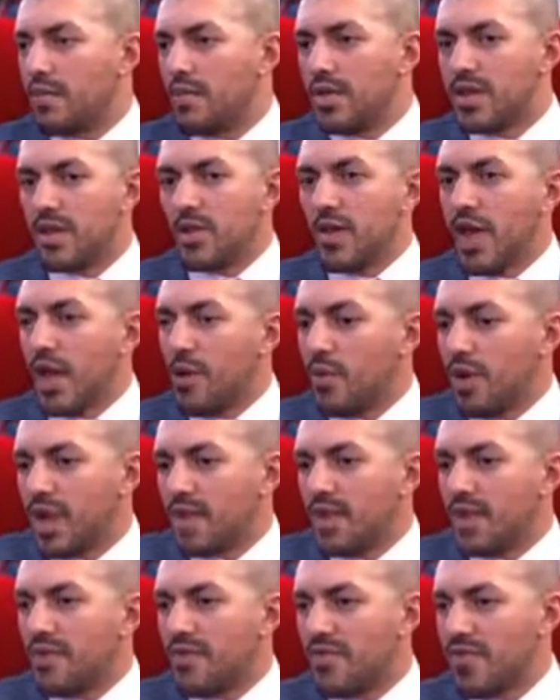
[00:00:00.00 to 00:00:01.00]
So yeah, when I
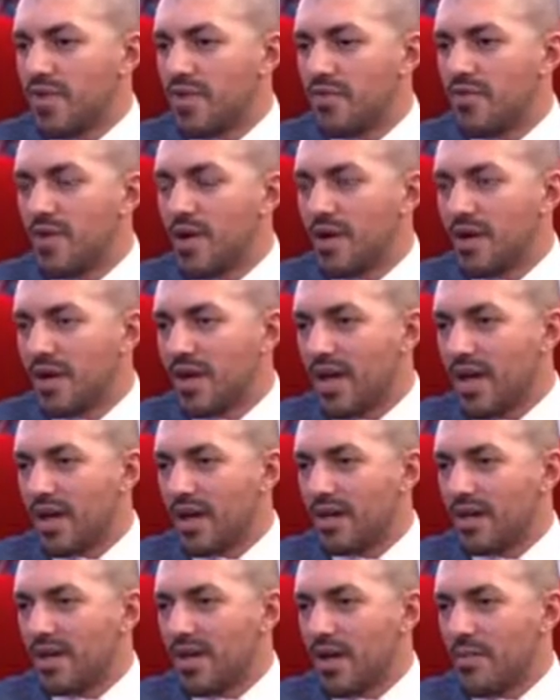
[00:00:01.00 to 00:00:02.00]
did the first book
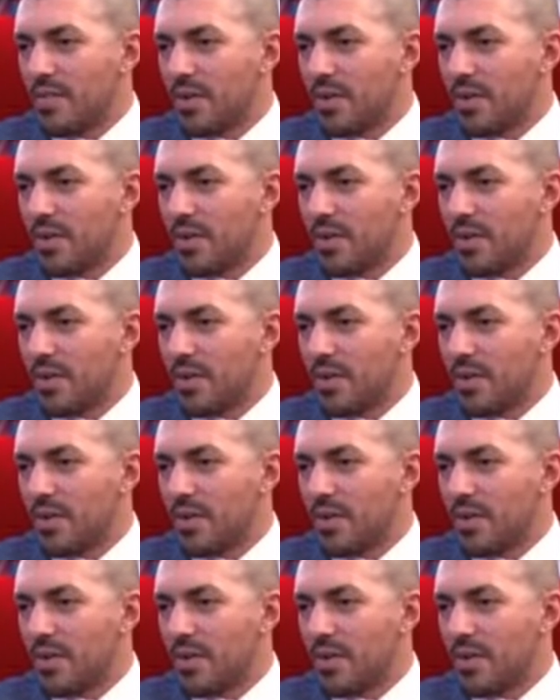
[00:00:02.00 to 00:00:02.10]
and